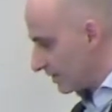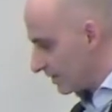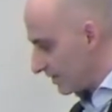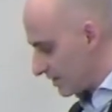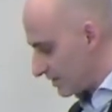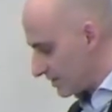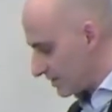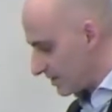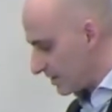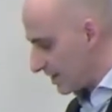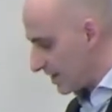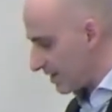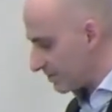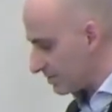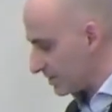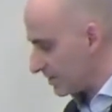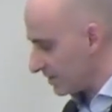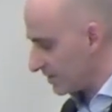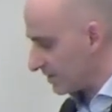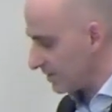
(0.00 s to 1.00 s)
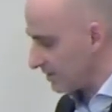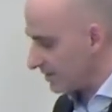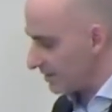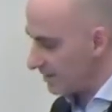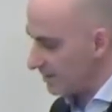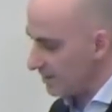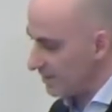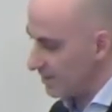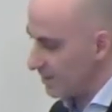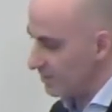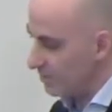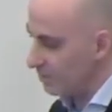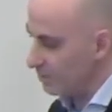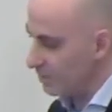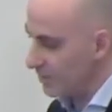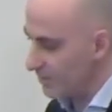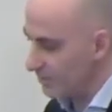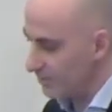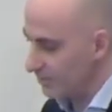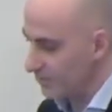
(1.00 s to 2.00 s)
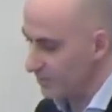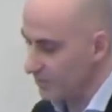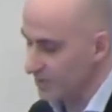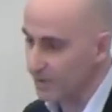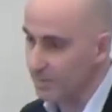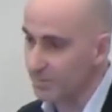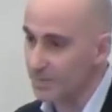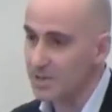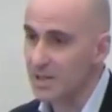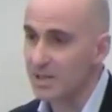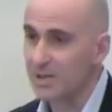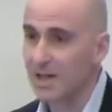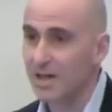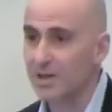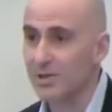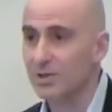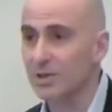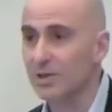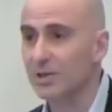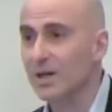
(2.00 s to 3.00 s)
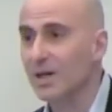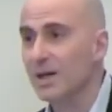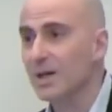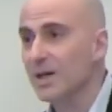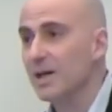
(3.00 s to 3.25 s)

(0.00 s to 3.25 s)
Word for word: let's start uh, uh, with the presentation.